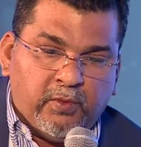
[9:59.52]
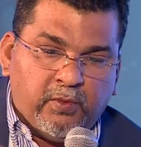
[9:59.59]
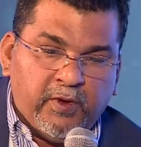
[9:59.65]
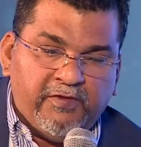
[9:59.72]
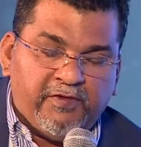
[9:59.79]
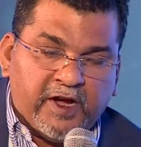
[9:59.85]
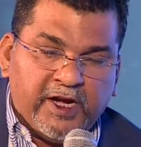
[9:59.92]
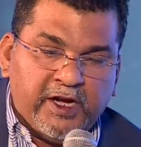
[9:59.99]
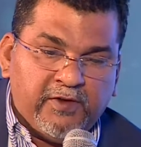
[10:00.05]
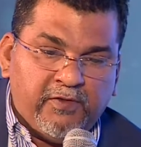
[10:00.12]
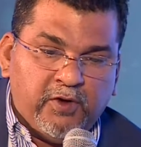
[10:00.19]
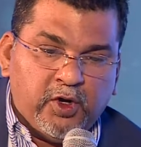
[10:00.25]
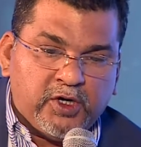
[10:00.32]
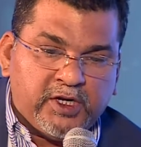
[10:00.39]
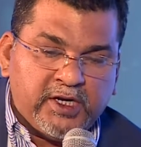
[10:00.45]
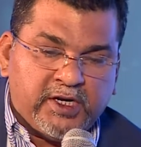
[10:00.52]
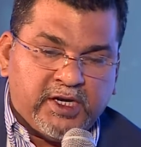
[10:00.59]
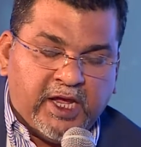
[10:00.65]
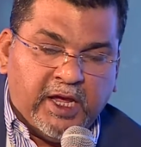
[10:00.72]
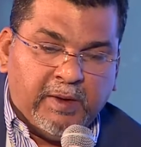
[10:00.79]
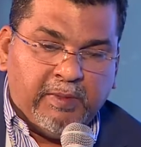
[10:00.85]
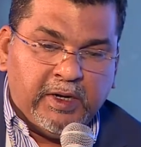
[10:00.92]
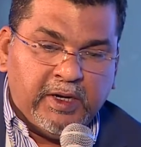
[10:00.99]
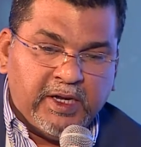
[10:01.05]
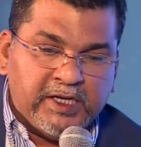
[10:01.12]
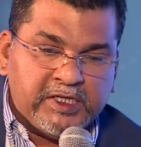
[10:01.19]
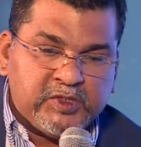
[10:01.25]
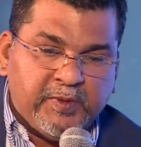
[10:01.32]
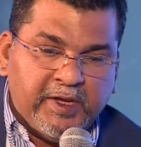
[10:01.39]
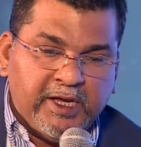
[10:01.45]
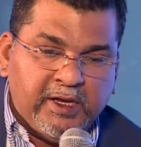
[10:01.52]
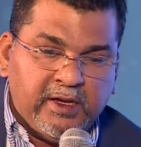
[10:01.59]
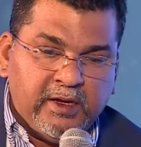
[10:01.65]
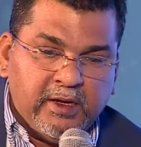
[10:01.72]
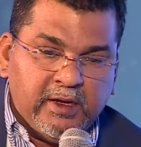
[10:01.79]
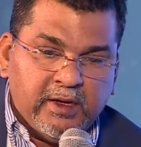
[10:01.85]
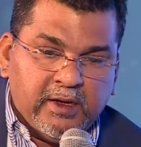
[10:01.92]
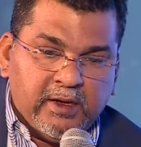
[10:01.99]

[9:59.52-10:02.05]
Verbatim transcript: we've kind of looked at cable as being,